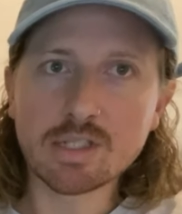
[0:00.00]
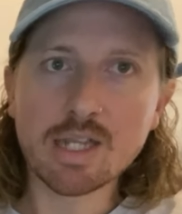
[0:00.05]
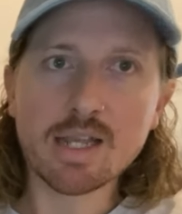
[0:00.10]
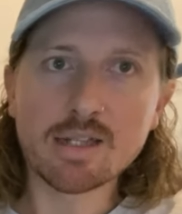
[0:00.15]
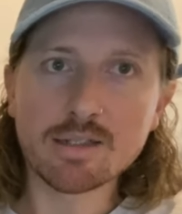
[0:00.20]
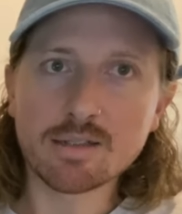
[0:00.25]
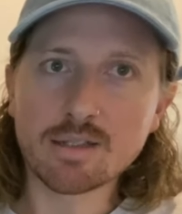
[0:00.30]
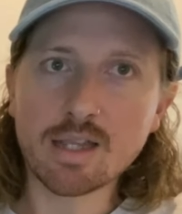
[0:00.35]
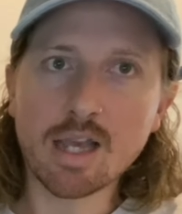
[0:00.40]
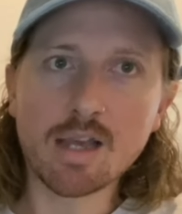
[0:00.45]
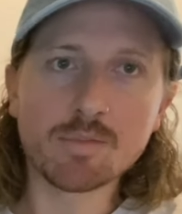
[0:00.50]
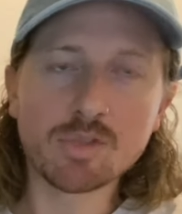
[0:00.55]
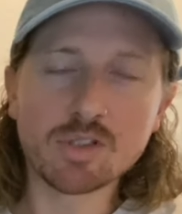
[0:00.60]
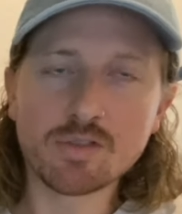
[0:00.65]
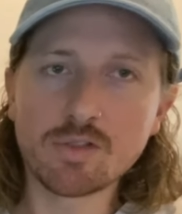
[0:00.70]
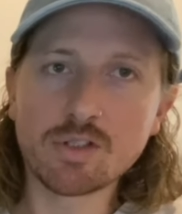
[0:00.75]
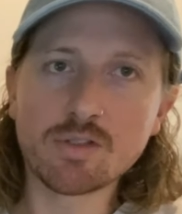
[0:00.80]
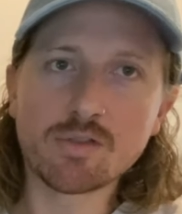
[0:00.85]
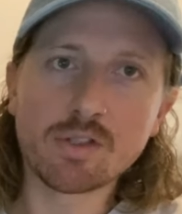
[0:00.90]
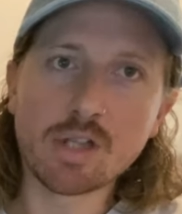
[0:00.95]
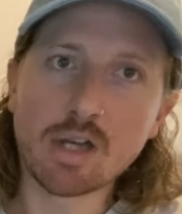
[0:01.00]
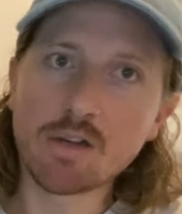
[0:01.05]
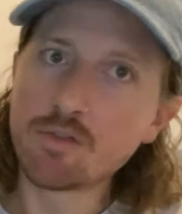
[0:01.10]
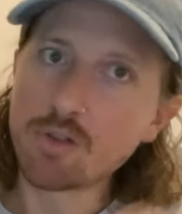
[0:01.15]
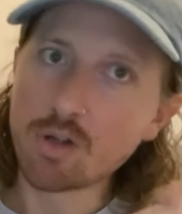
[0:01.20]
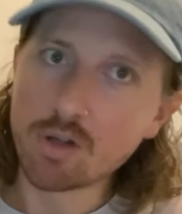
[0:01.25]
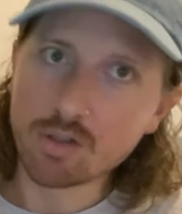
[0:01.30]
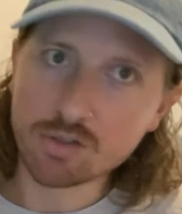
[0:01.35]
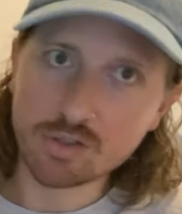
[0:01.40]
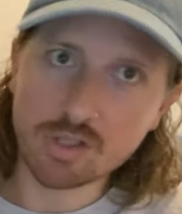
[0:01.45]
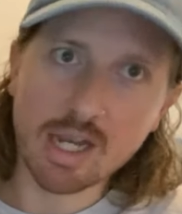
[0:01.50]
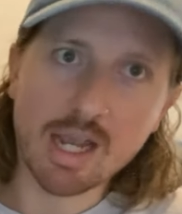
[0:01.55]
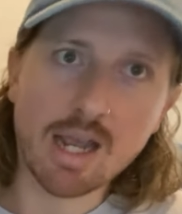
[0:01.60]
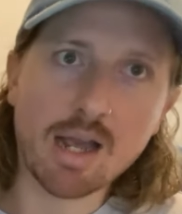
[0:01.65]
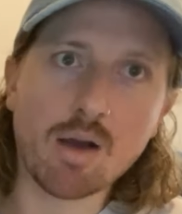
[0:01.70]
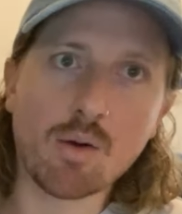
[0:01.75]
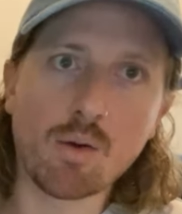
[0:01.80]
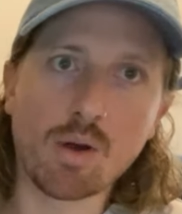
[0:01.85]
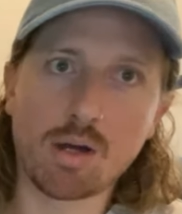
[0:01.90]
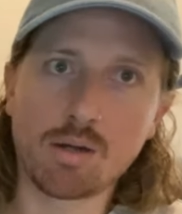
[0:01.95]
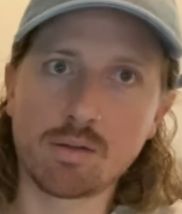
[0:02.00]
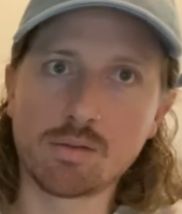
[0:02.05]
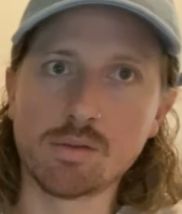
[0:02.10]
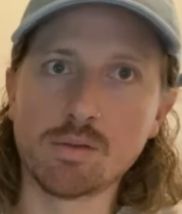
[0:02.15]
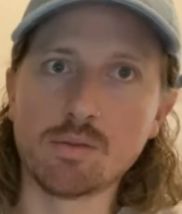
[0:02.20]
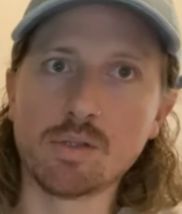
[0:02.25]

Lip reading: tense atmosphere for that first hour